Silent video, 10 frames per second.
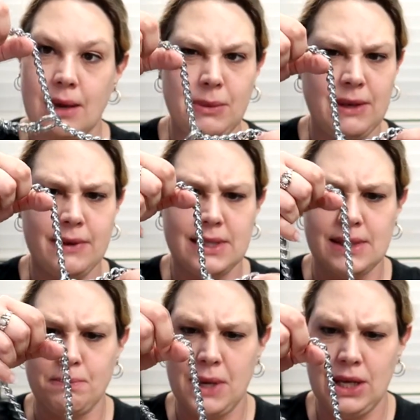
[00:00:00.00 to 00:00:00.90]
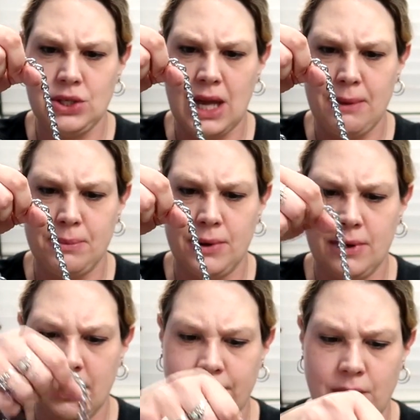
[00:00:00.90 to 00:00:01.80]
believe it's the P shape
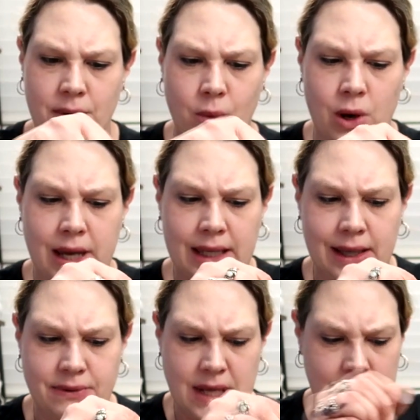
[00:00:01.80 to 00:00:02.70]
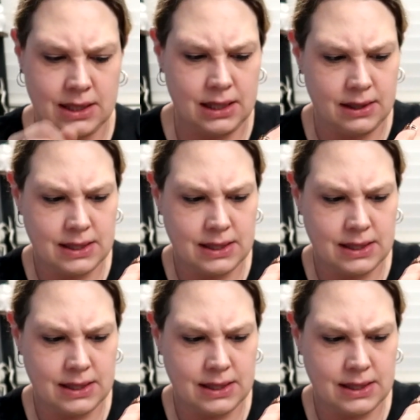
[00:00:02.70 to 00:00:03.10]
if you're walking left-handed.